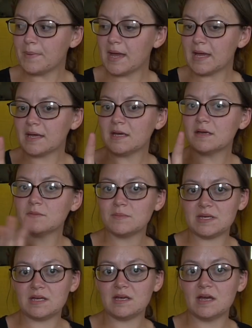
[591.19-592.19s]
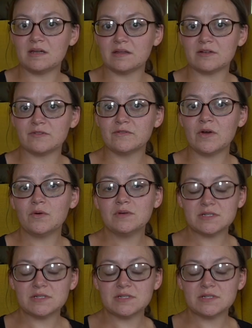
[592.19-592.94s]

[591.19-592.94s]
buy me another phone,